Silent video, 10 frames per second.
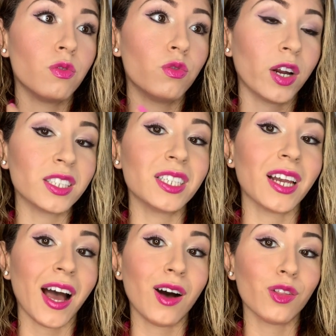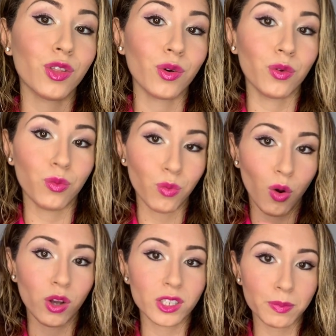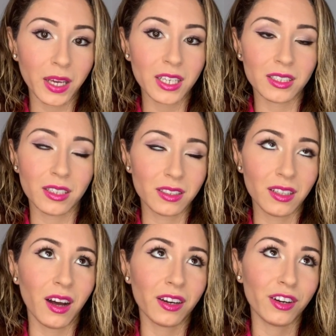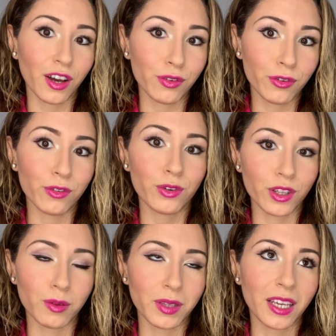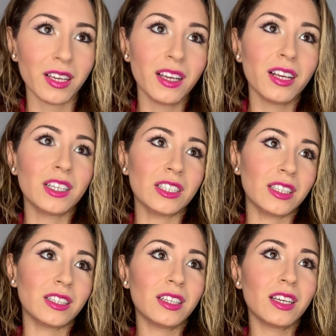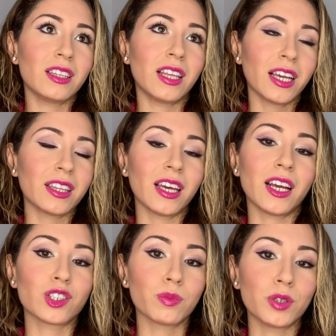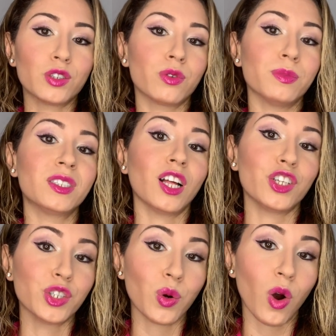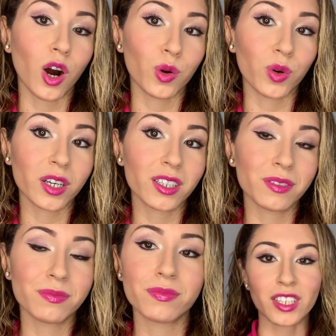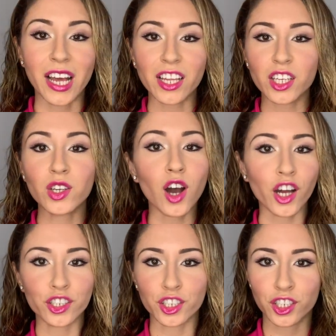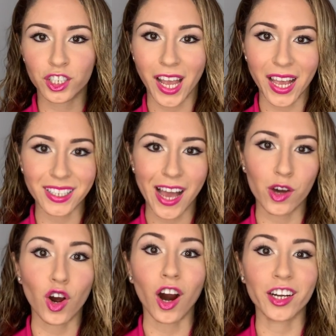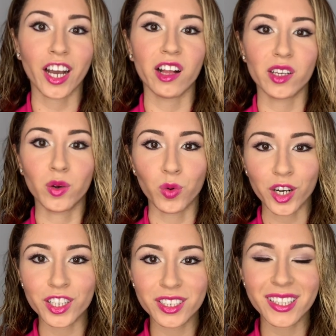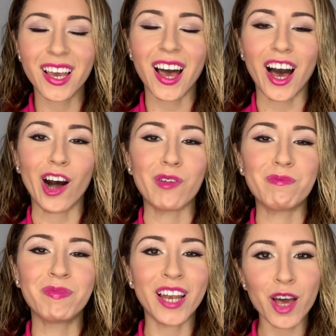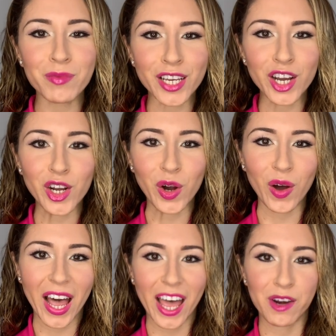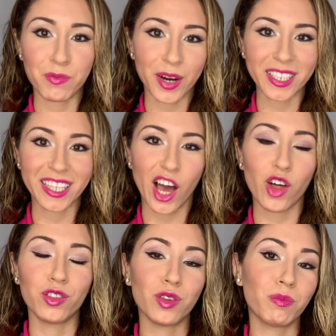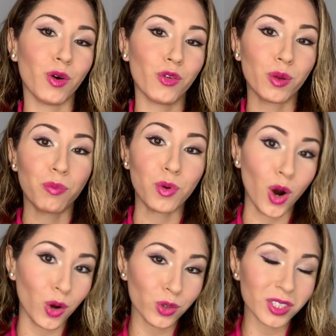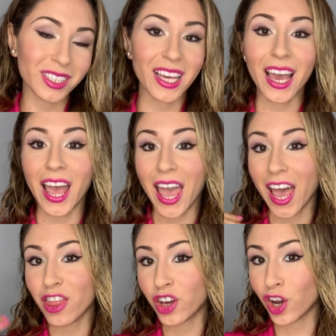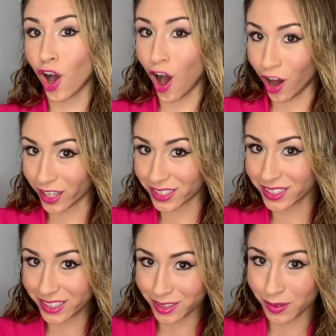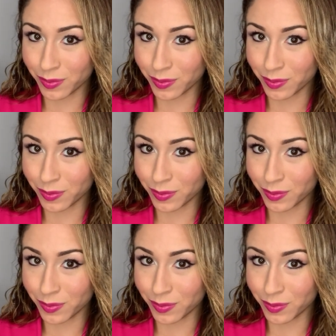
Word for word: renting out the wall space is not enough for them. They, they get that extra push from selling your artwork. So now that you understand how an art gallery works, Um, let me go ahead and break down both the pros and the cons